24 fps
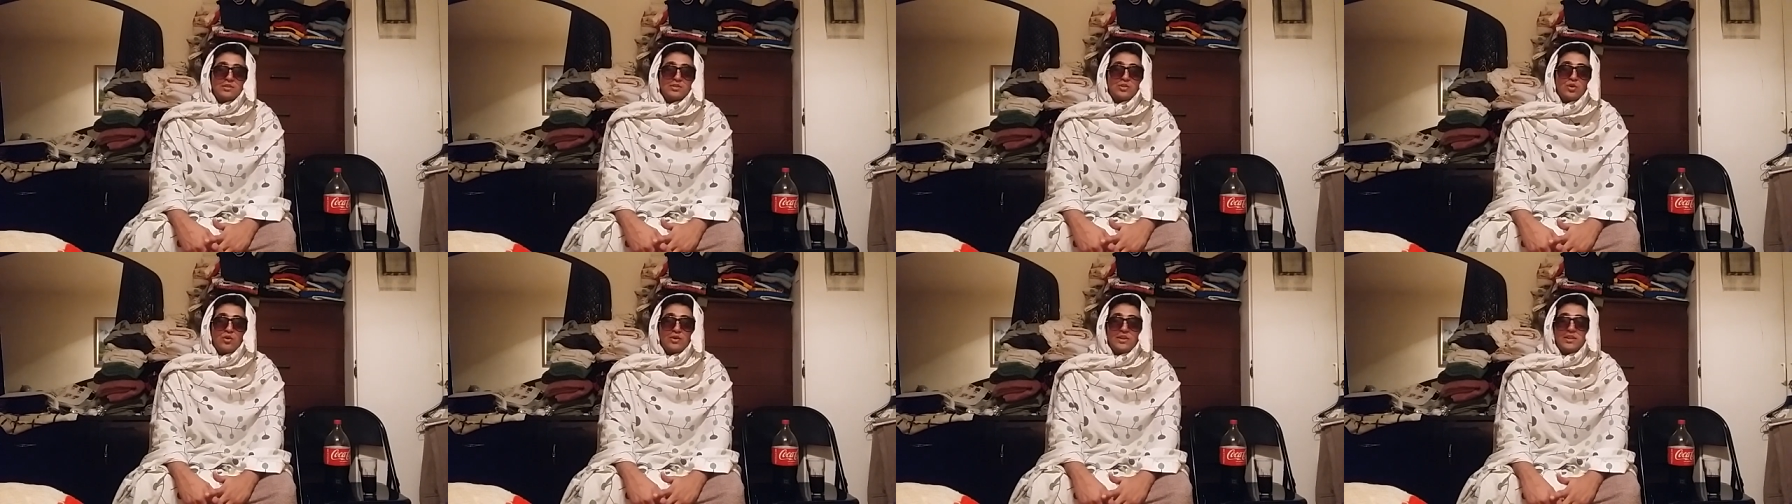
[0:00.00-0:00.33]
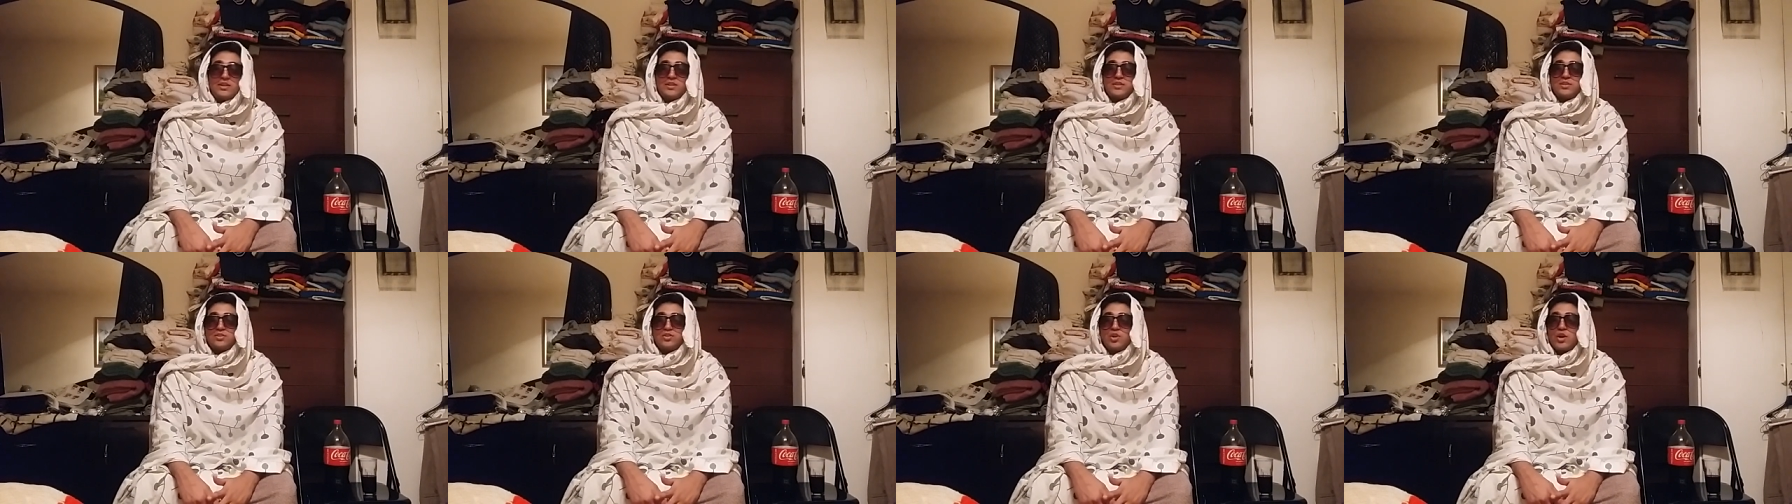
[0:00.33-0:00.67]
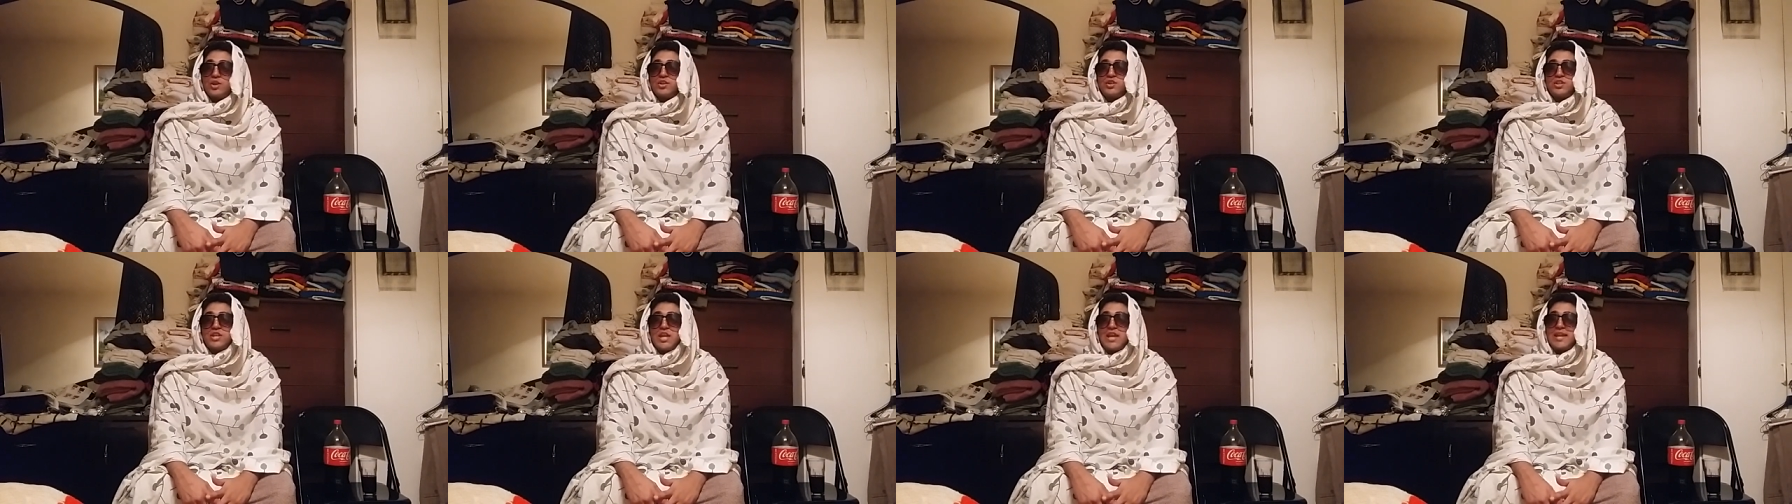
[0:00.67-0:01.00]
The only
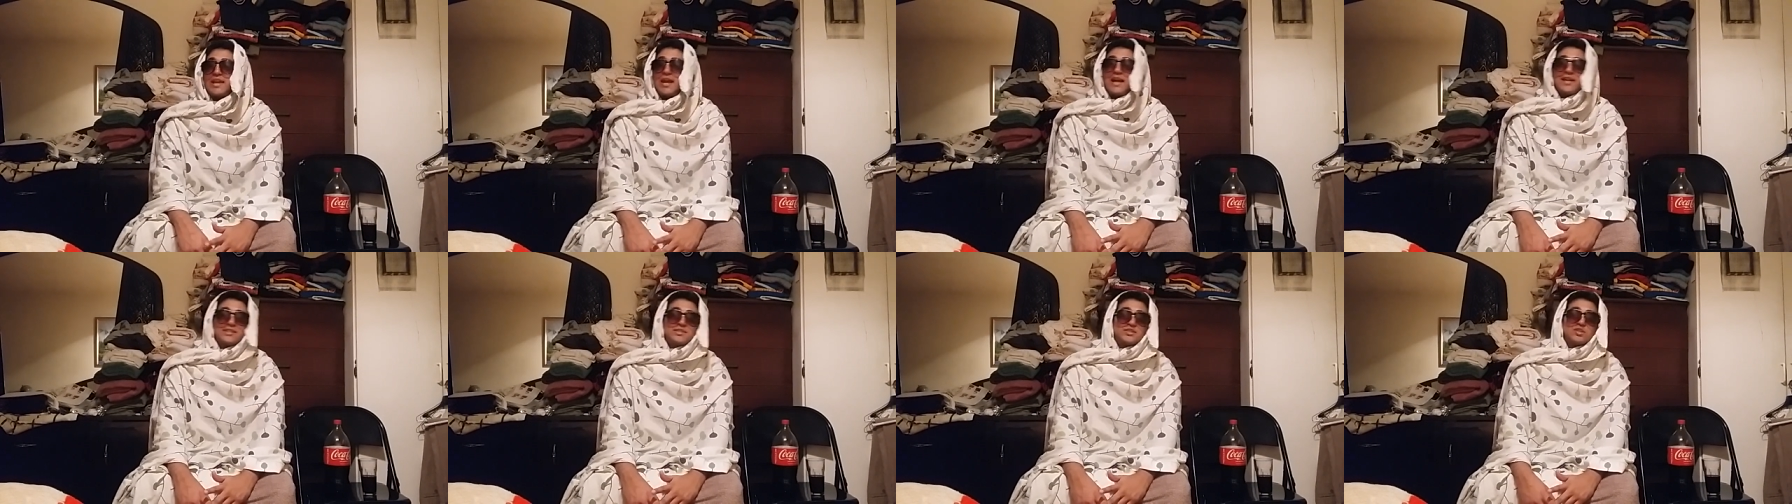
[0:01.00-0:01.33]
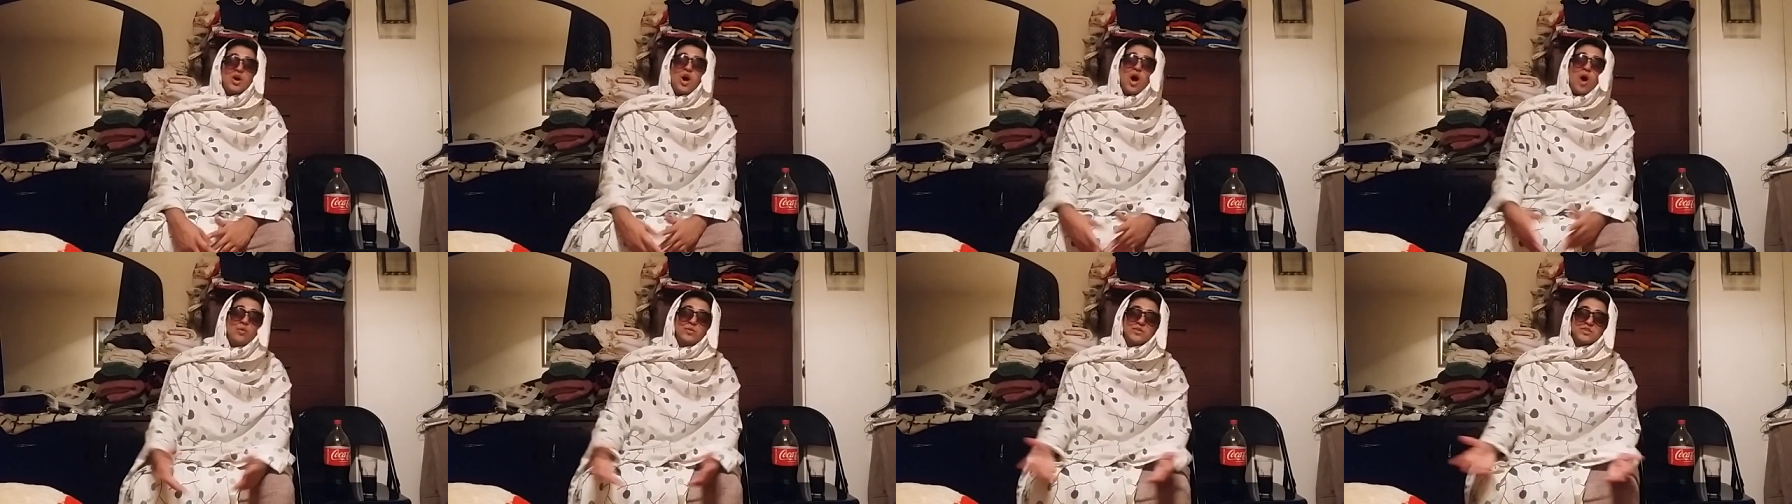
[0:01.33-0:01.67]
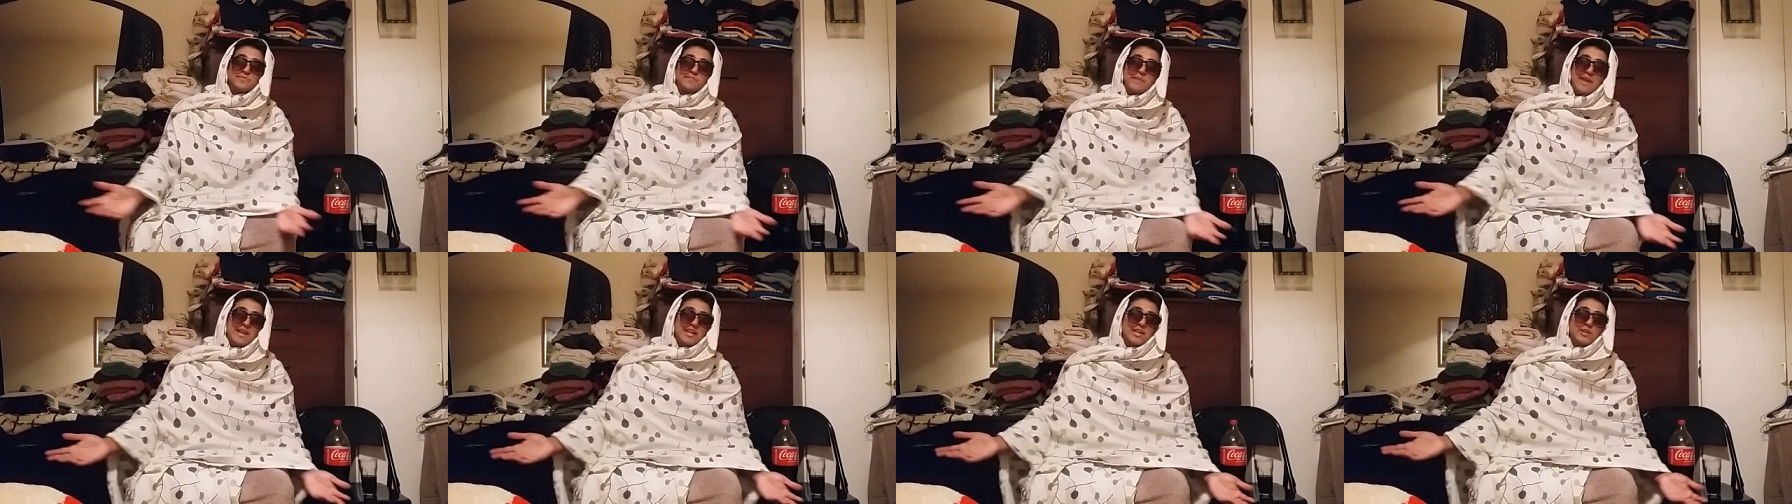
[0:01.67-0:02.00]
good thing I saw
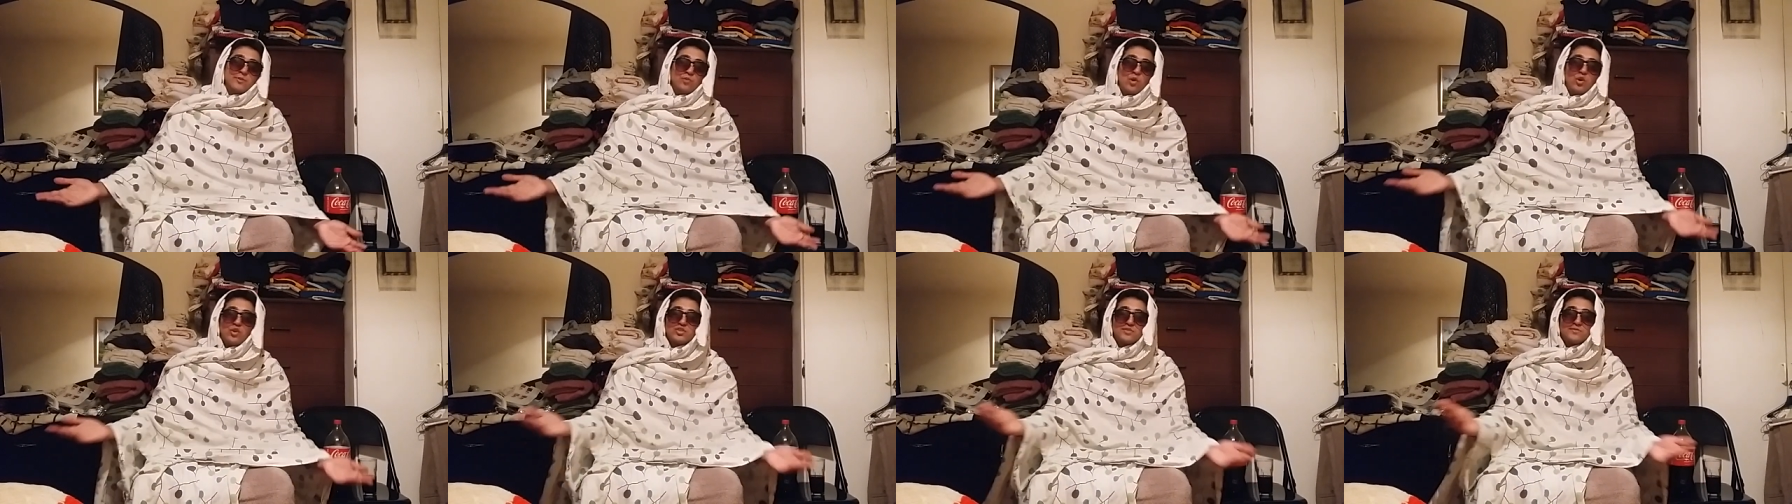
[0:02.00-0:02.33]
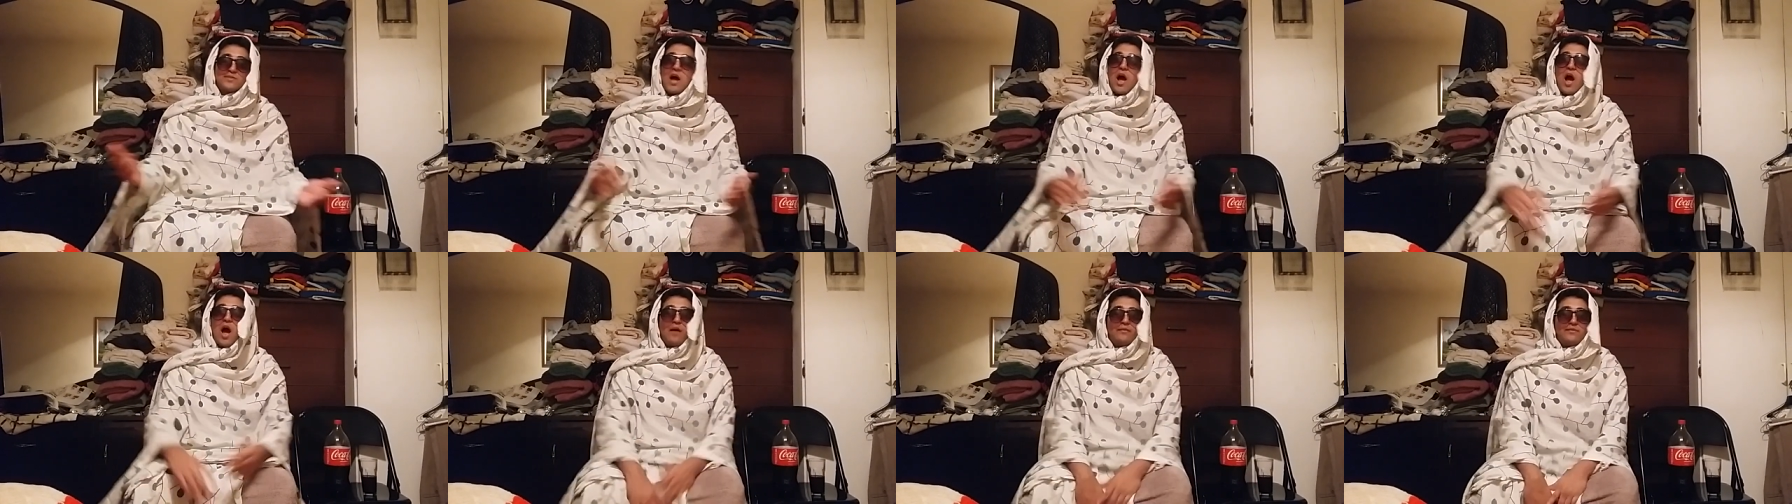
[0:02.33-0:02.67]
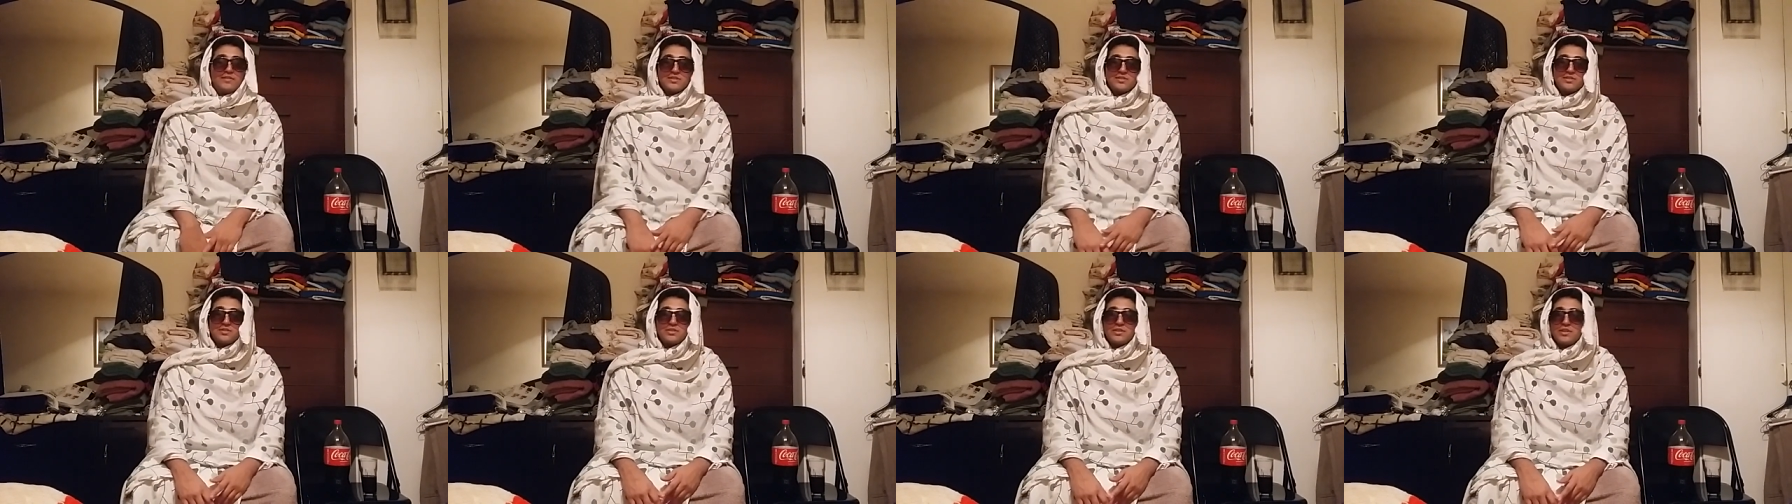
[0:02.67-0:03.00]
was Mandy Rose,
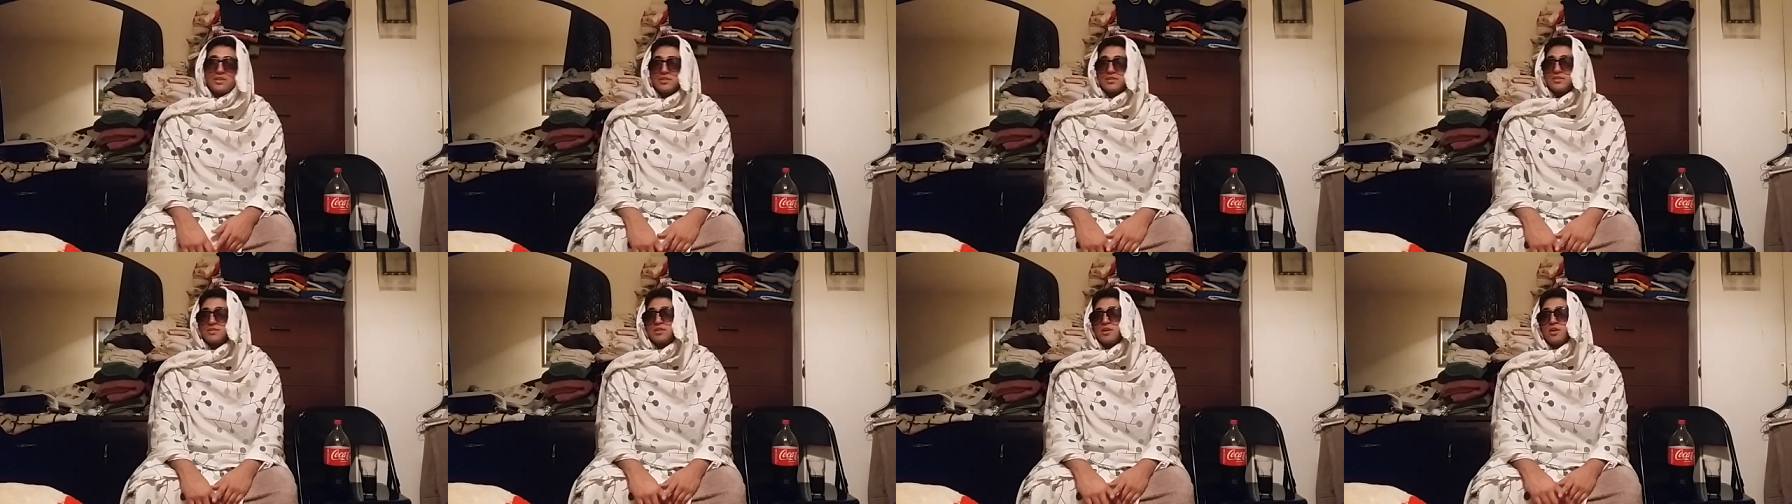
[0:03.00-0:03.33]
obviously.